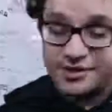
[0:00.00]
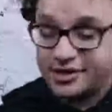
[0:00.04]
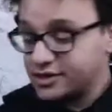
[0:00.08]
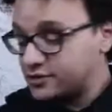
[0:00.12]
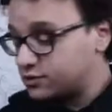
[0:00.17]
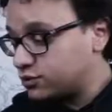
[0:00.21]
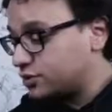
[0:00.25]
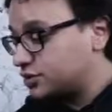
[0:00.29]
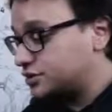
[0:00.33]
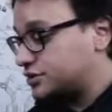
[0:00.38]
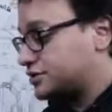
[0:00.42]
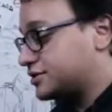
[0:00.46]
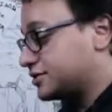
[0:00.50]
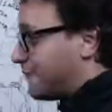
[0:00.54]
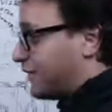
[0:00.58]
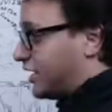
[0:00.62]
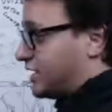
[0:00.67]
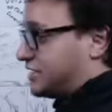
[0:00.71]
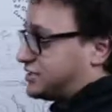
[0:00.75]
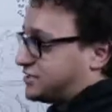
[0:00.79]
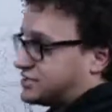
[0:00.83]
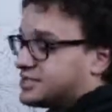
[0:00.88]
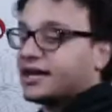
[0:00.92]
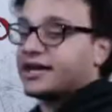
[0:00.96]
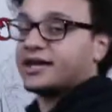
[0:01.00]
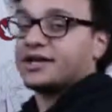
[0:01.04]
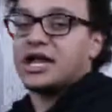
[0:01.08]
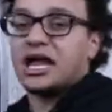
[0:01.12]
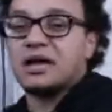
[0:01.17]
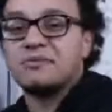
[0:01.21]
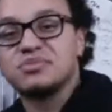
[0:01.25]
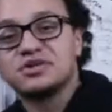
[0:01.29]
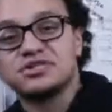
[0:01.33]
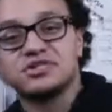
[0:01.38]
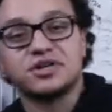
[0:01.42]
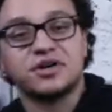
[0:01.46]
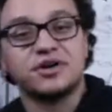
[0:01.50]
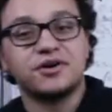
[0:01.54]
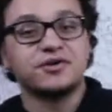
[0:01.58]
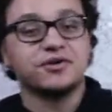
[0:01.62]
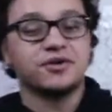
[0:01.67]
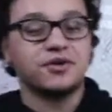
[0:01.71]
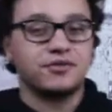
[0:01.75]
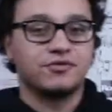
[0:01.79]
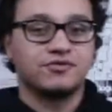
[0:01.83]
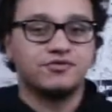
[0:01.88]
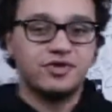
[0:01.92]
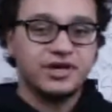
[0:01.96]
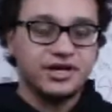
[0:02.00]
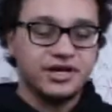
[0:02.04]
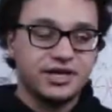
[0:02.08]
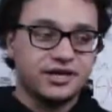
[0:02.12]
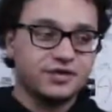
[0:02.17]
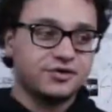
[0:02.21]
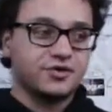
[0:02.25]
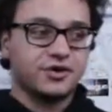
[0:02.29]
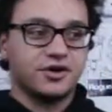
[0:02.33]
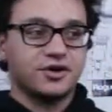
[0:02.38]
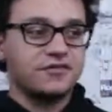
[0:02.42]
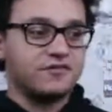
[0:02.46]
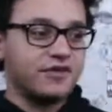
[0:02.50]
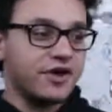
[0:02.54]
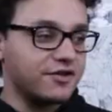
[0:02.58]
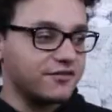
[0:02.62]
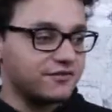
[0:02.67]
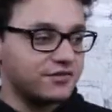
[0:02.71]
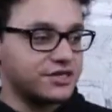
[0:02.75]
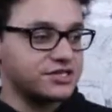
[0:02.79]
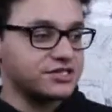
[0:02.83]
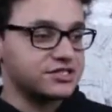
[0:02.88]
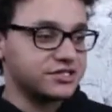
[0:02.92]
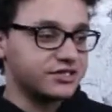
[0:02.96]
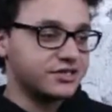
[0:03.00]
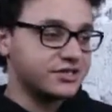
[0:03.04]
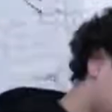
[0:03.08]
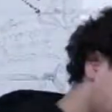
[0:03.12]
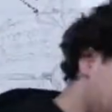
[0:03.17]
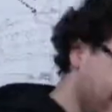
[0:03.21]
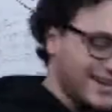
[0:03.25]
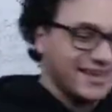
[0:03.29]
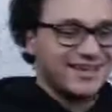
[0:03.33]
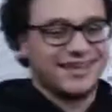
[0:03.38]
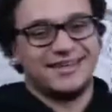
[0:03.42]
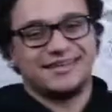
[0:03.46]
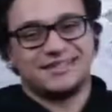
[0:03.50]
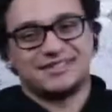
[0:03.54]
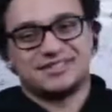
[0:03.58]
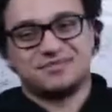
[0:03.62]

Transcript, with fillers: this was my second episode of reading dirty fanfiction. It